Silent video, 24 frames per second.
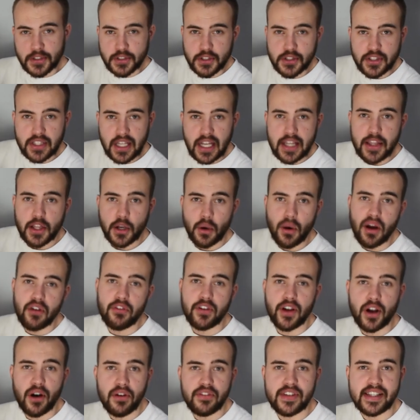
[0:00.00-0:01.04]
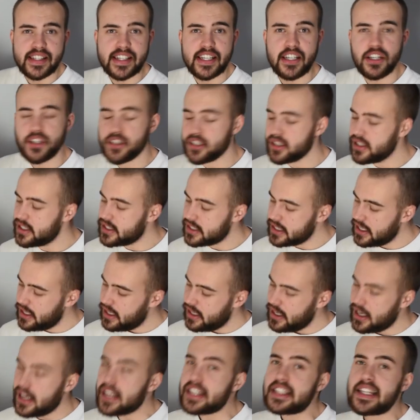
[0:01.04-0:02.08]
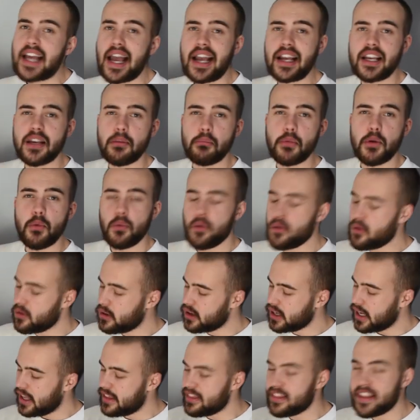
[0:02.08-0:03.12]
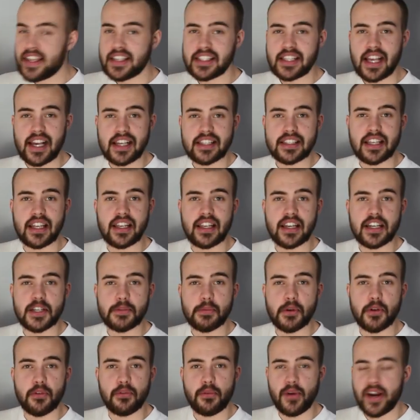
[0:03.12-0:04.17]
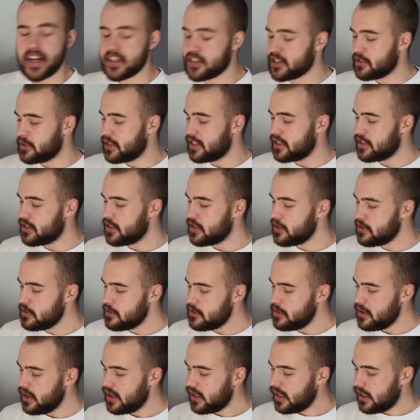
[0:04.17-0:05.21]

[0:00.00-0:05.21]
Just like the graphic of a t-shirt, the tag can be worn and this has a nice bit of wear to it too.